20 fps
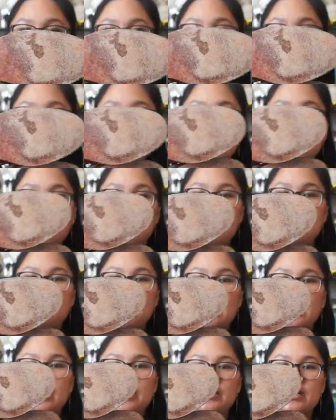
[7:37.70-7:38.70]
really not that
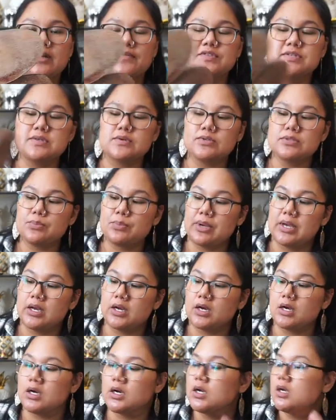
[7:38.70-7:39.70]
bad i've sold a
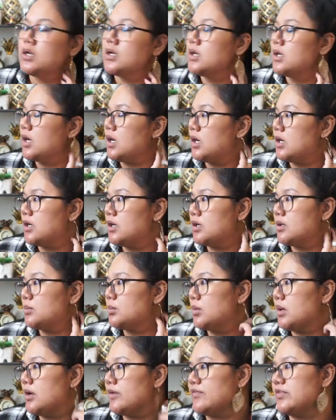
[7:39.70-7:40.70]
pair
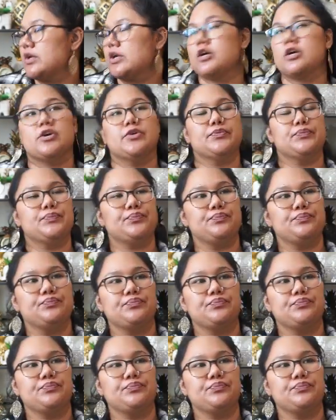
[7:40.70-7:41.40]
um, of their